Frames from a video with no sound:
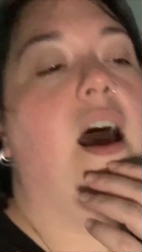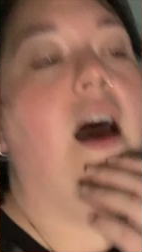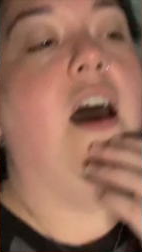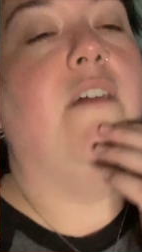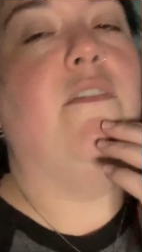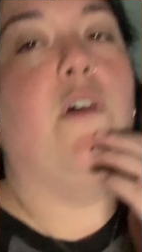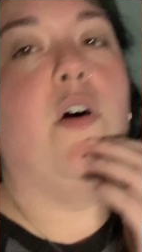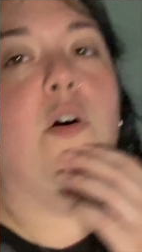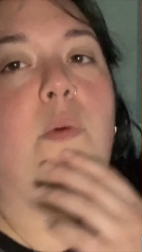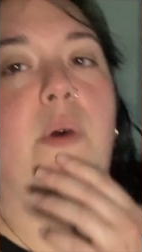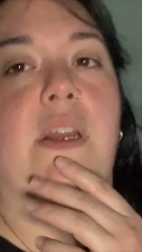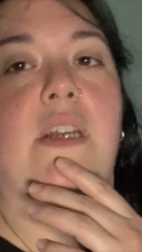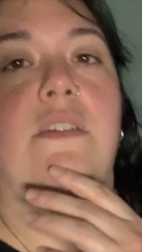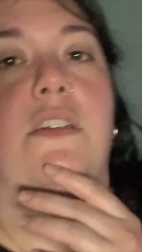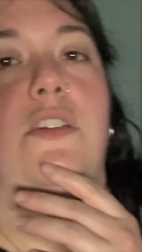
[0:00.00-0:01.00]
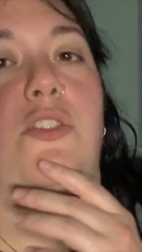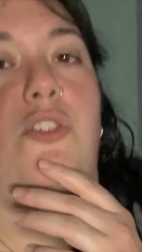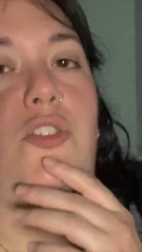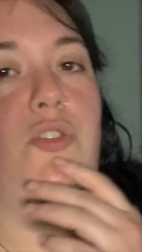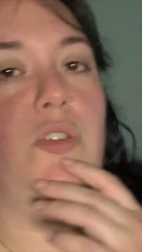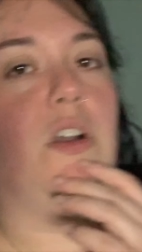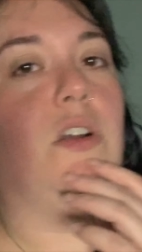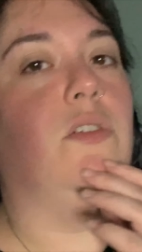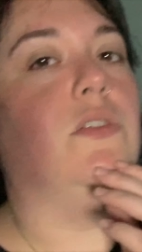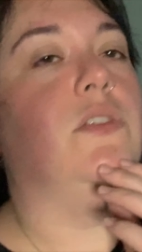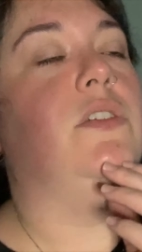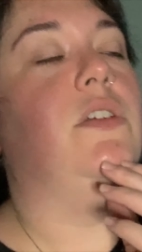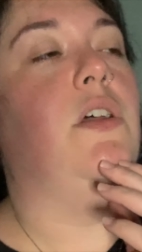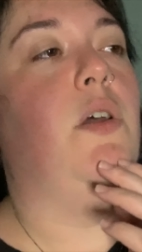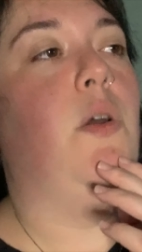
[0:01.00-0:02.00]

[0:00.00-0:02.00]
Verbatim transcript: I've always struggled